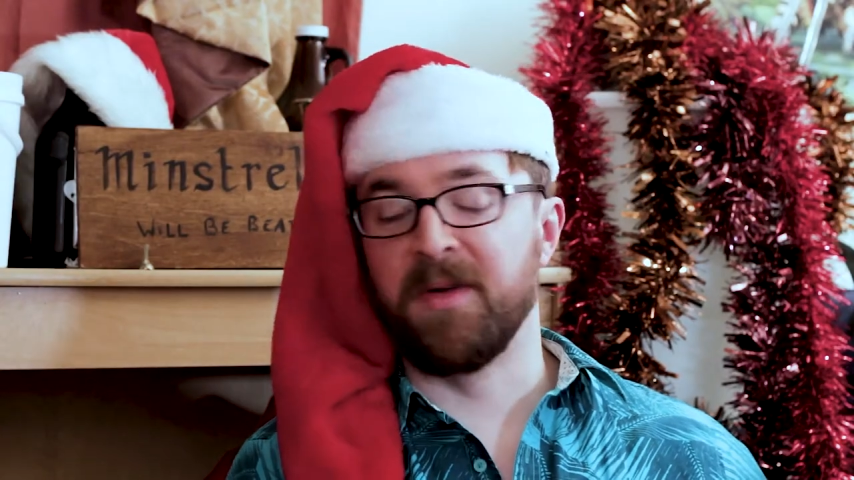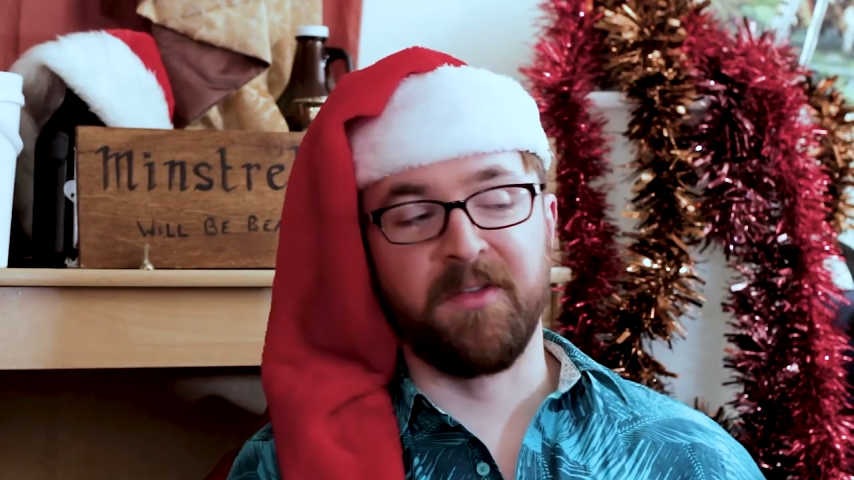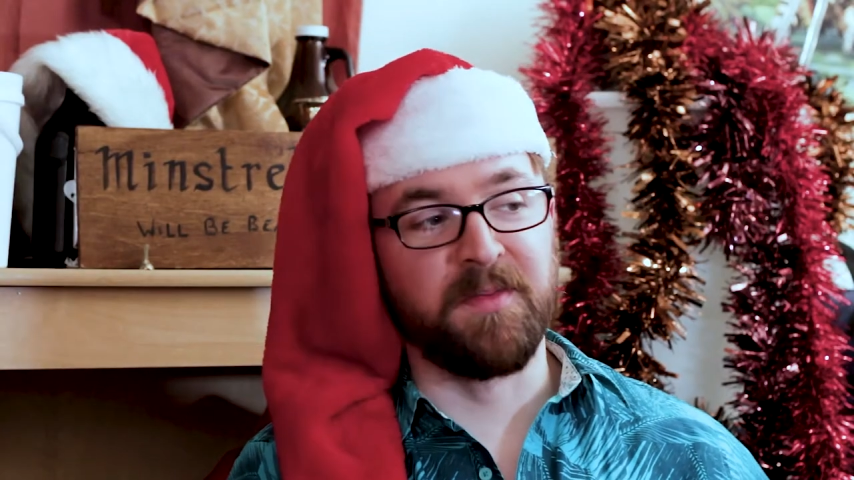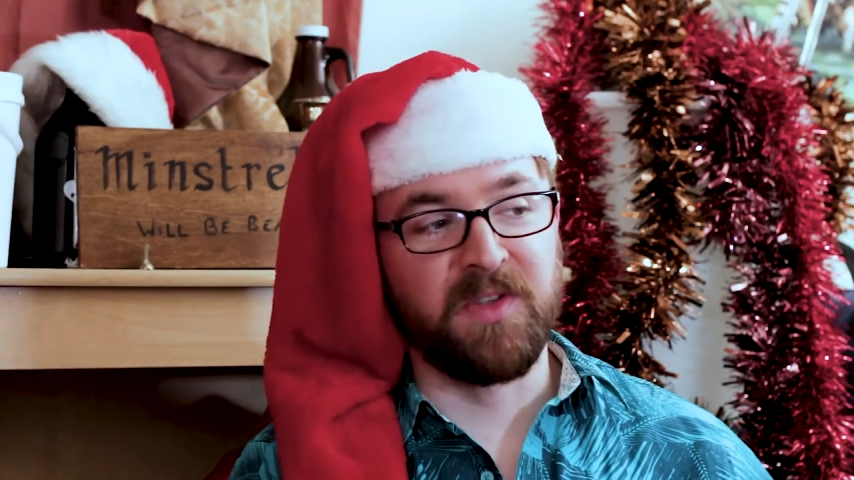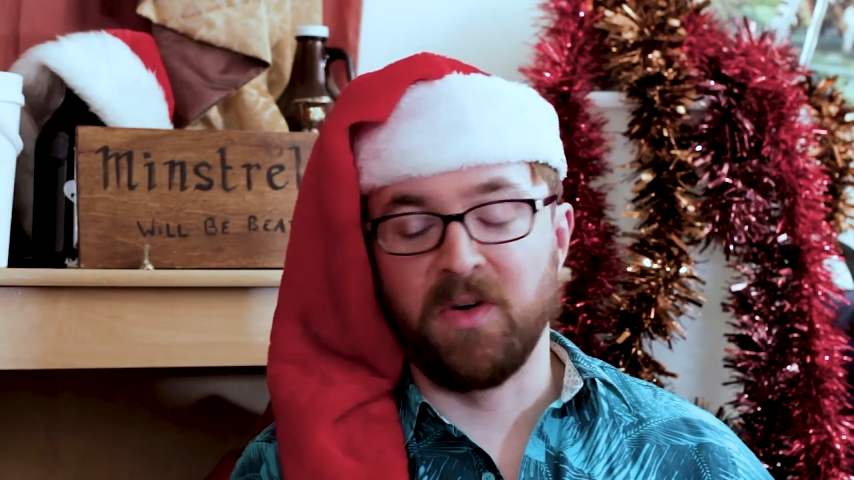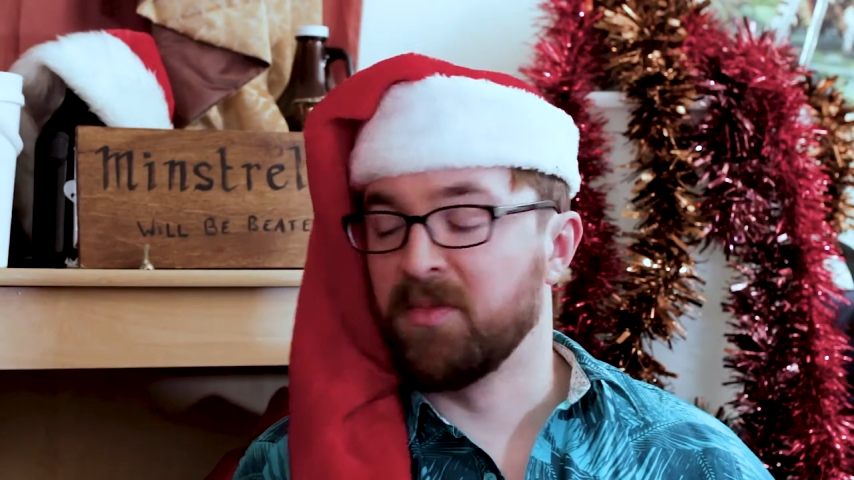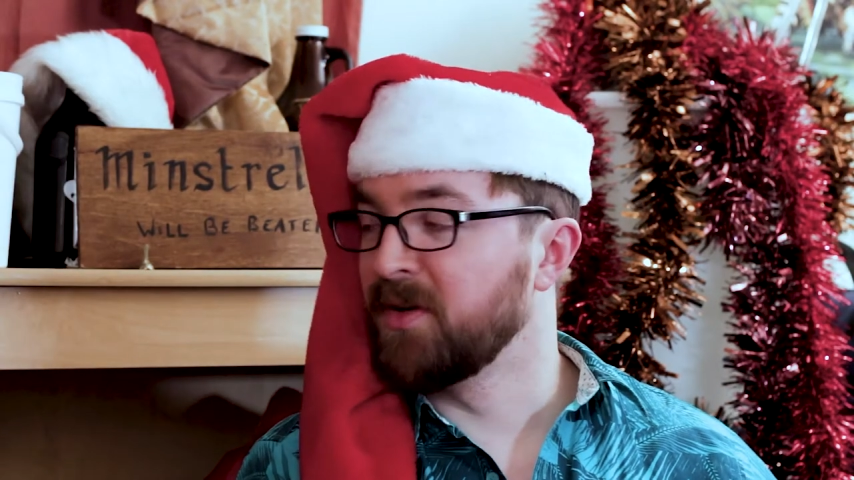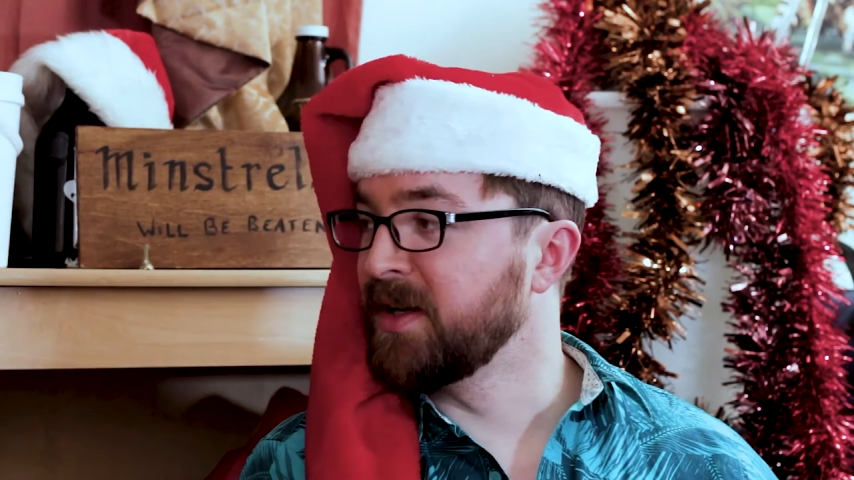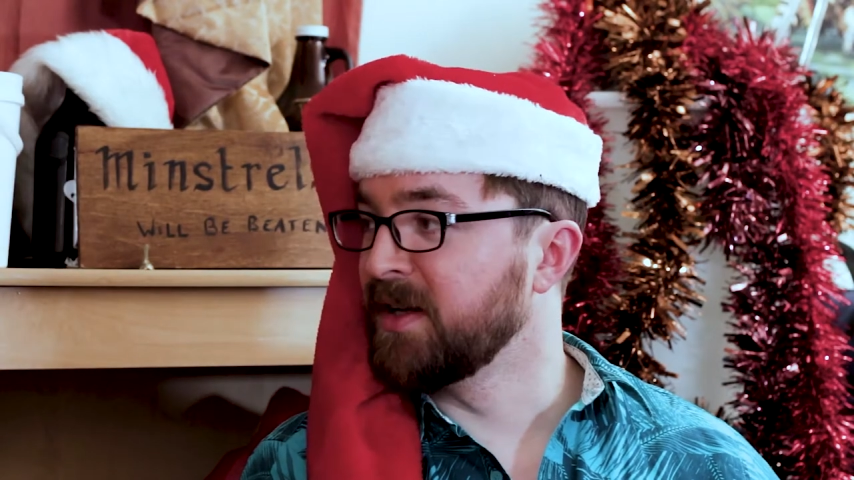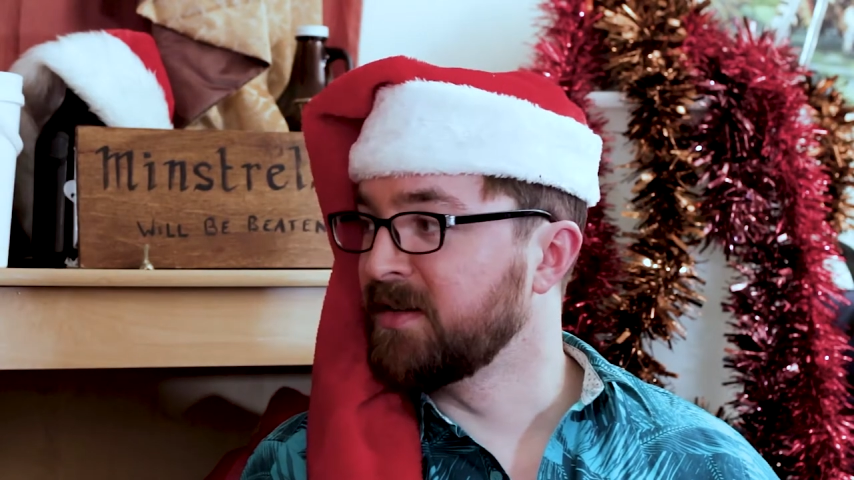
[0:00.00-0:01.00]
beer from Storm
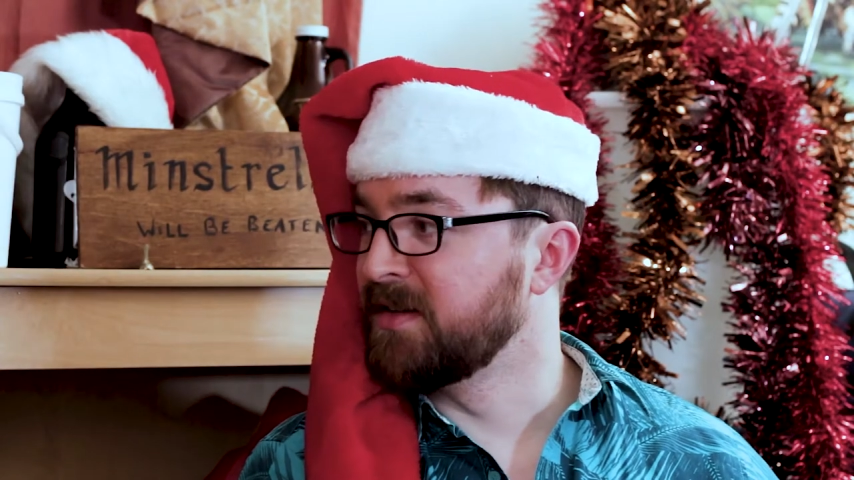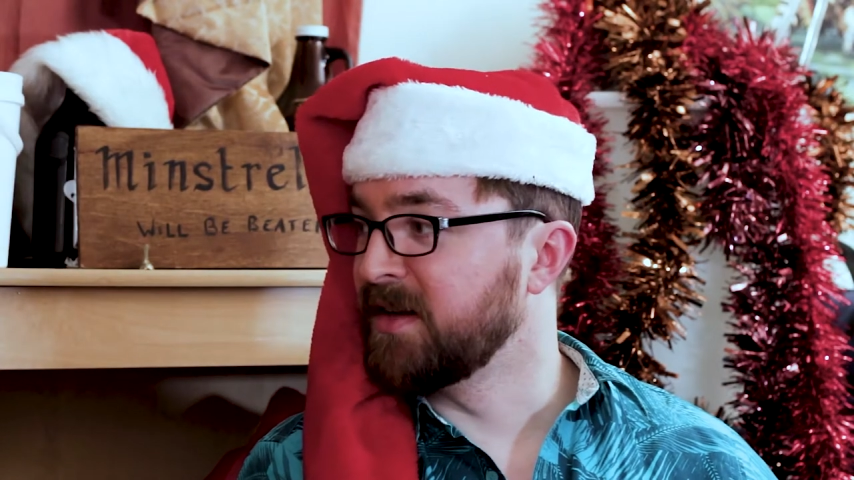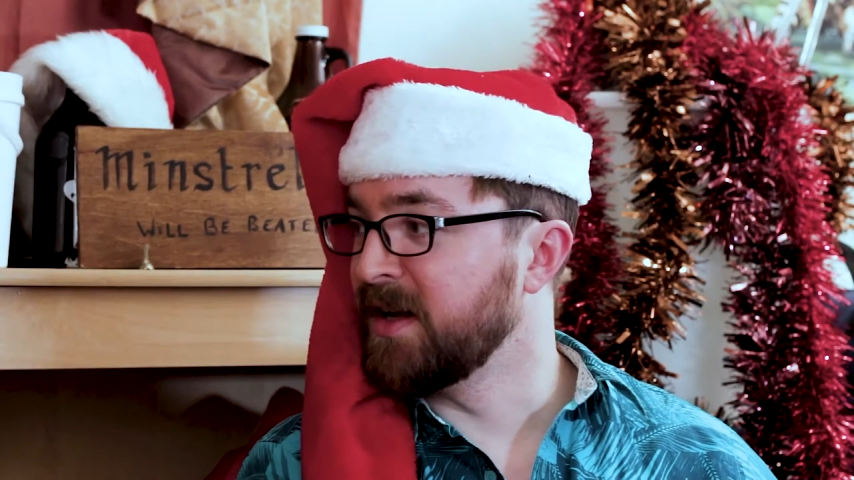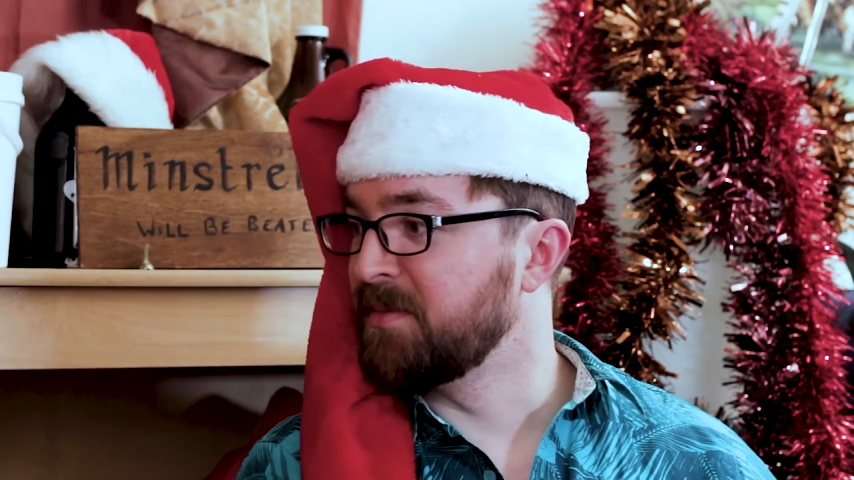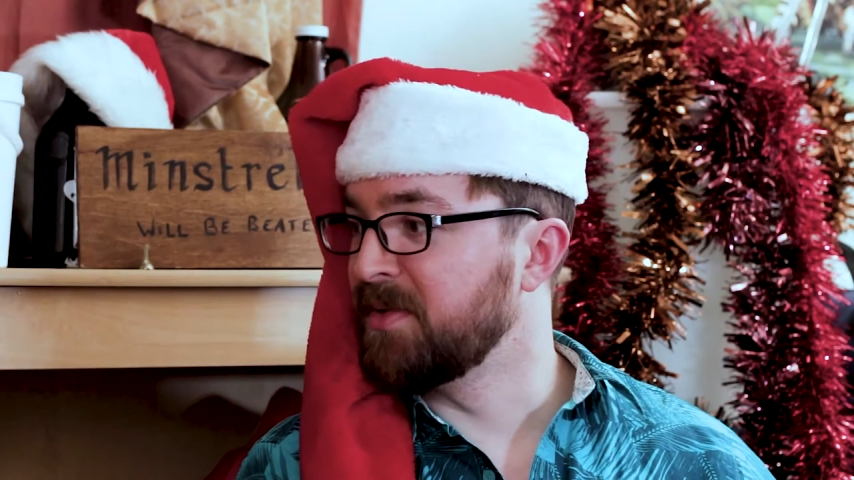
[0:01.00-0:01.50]
Brewing today,